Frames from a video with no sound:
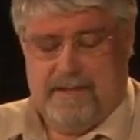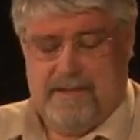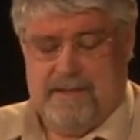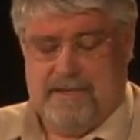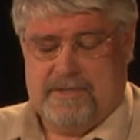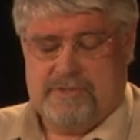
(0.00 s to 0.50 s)

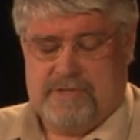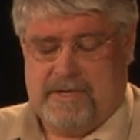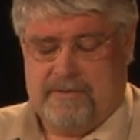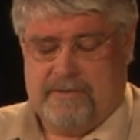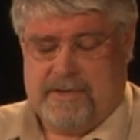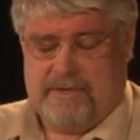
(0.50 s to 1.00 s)
in a
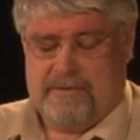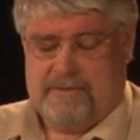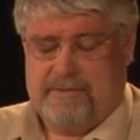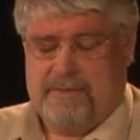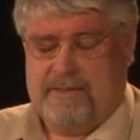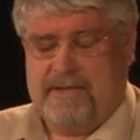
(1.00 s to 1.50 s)
generator,
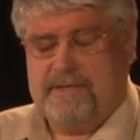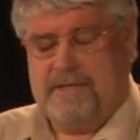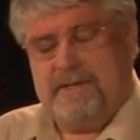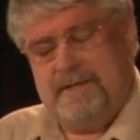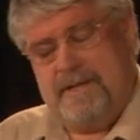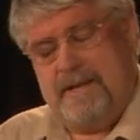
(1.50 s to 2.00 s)
then
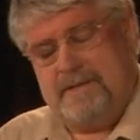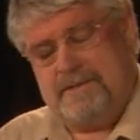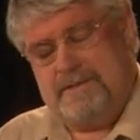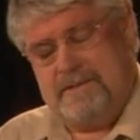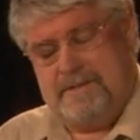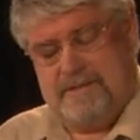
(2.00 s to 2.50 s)

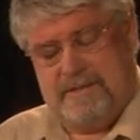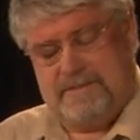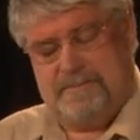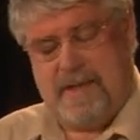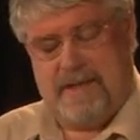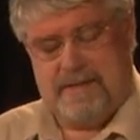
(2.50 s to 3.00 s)
condensed,
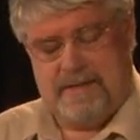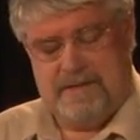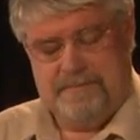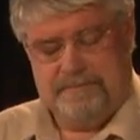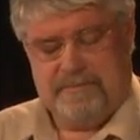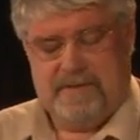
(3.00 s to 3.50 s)
expanded,
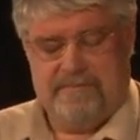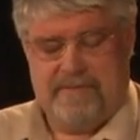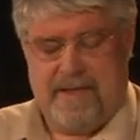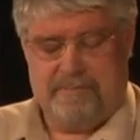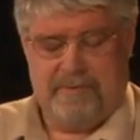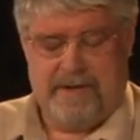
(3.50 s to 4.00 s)

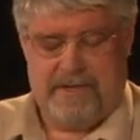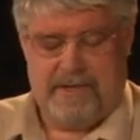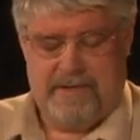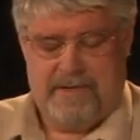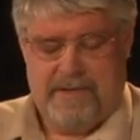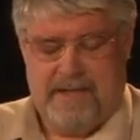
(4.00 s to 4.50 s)
evaporated,